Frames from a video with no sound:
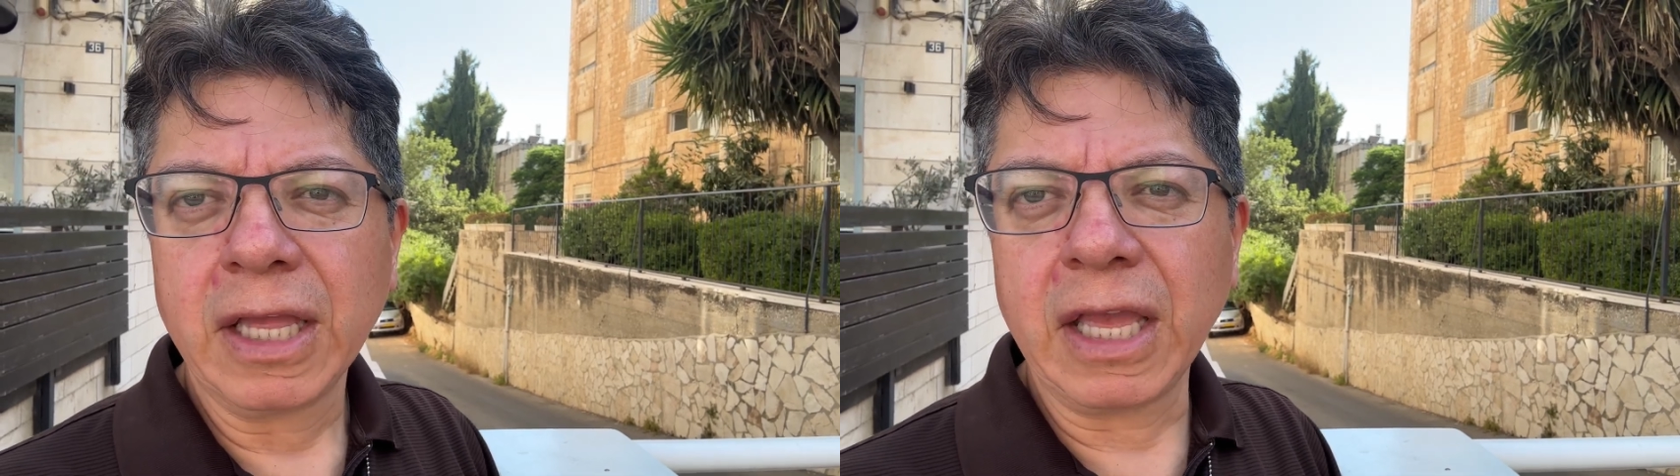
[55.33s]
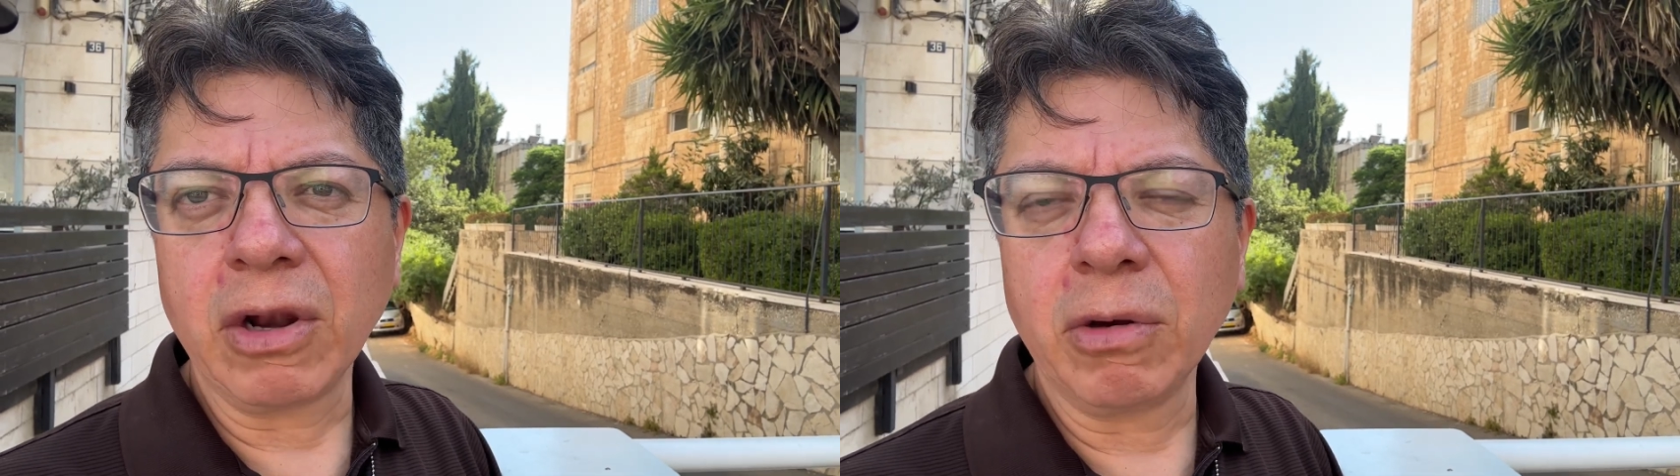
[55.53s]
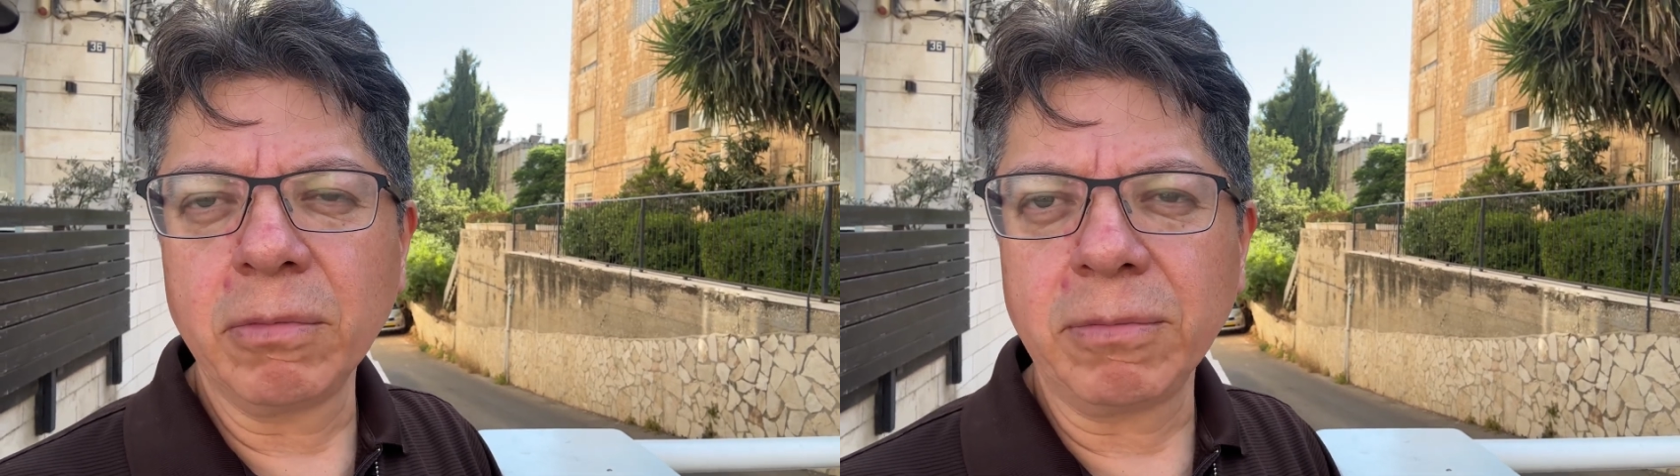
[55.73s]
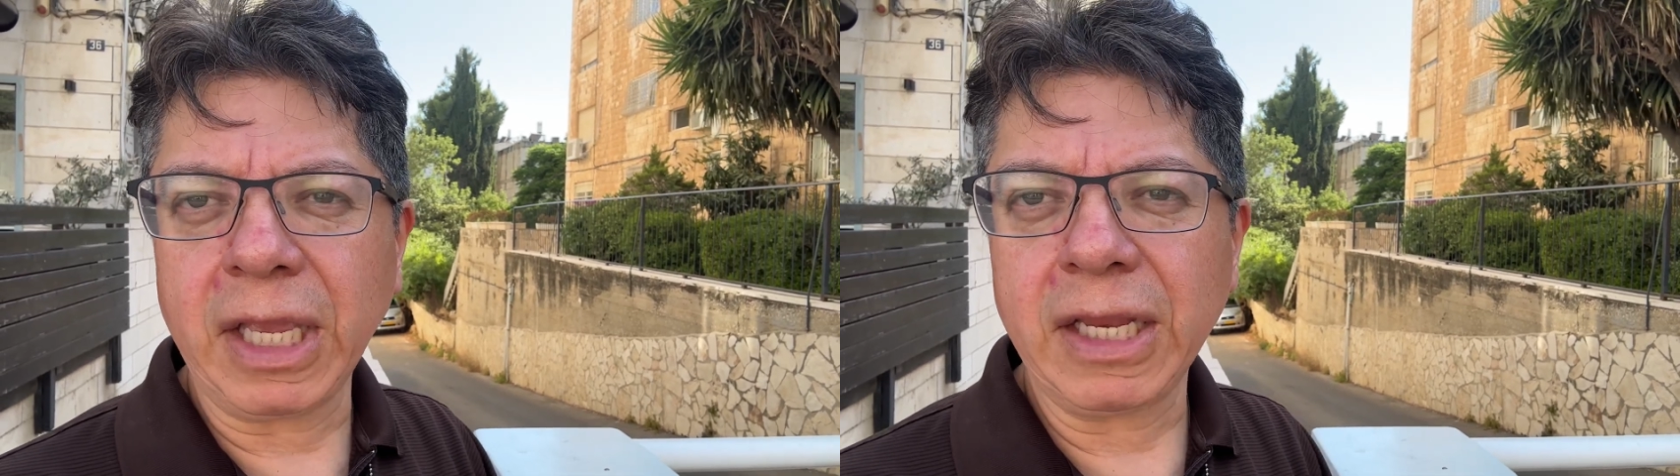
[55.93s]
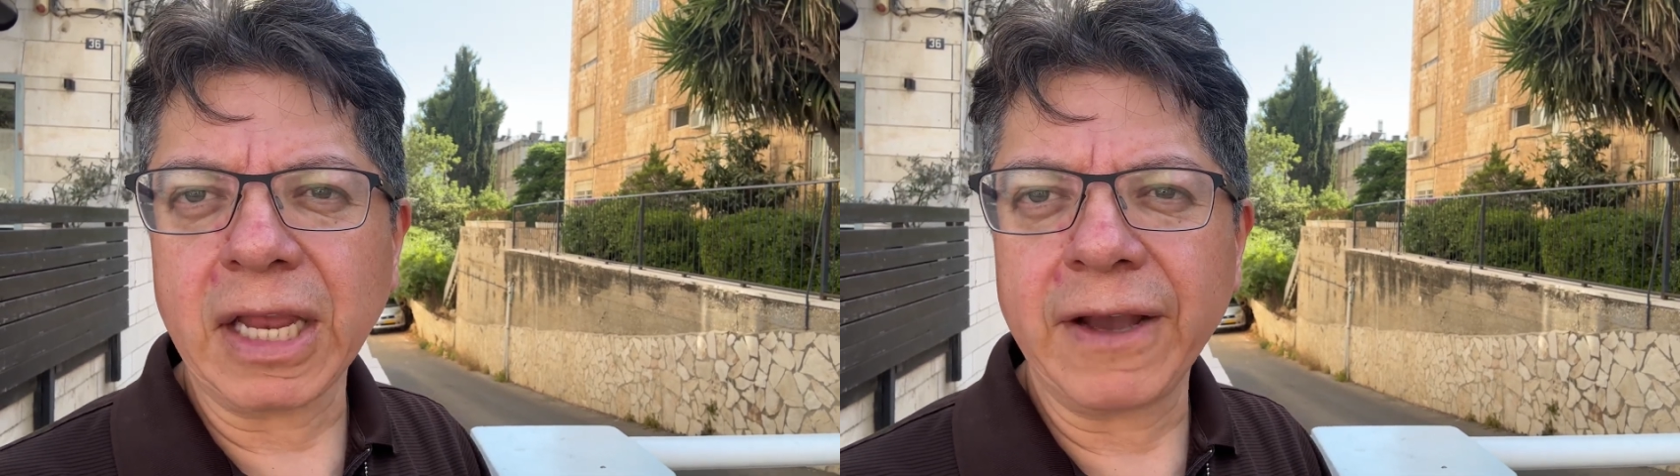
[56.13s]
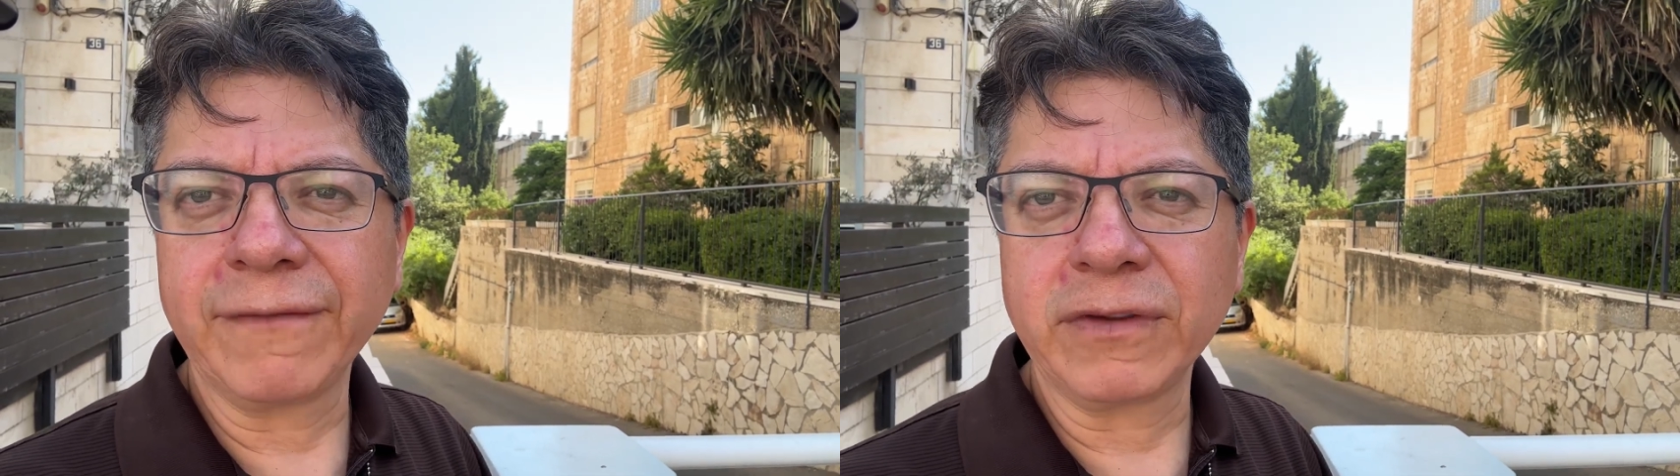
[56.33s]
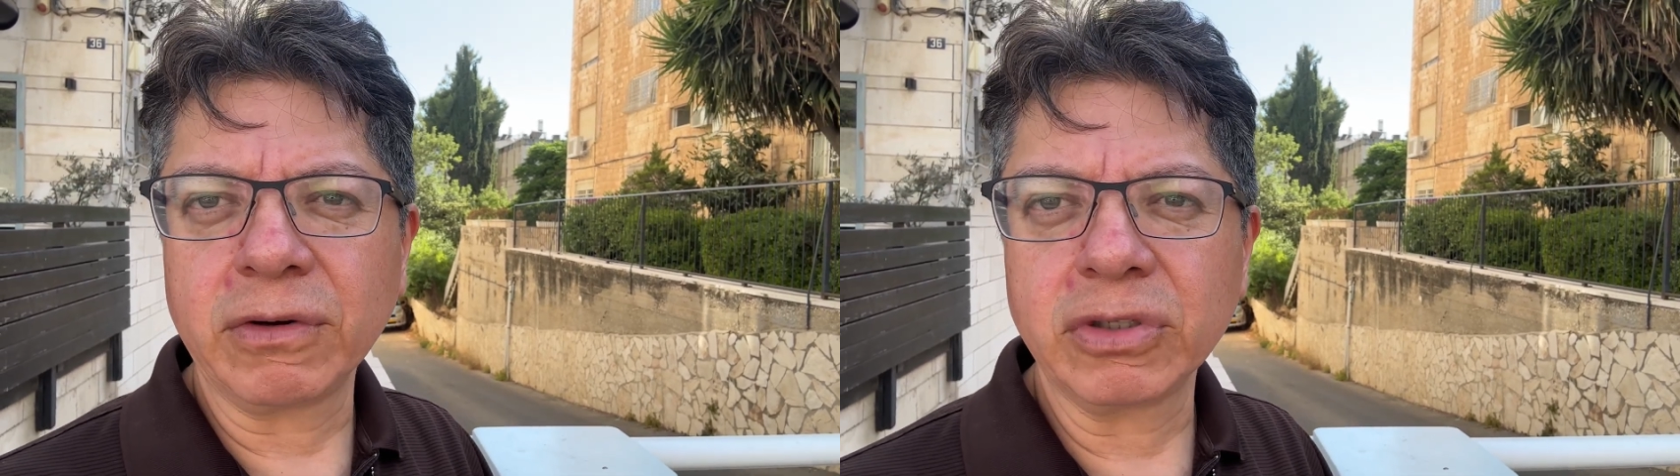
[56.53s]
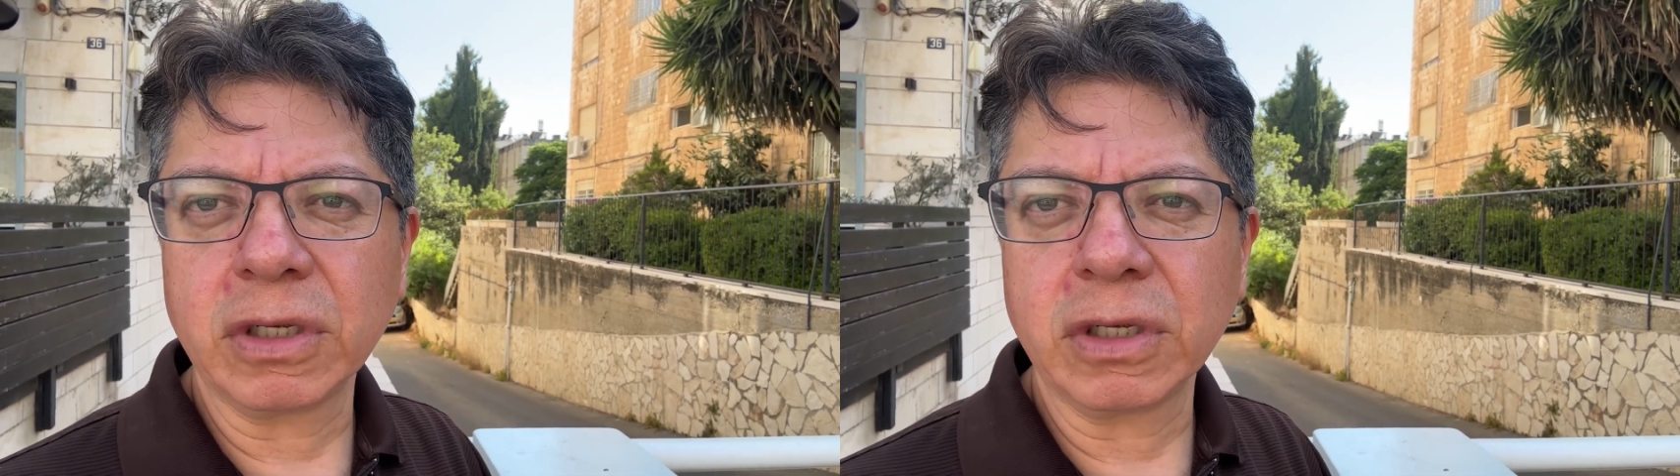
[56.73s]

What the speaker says: they don't meet after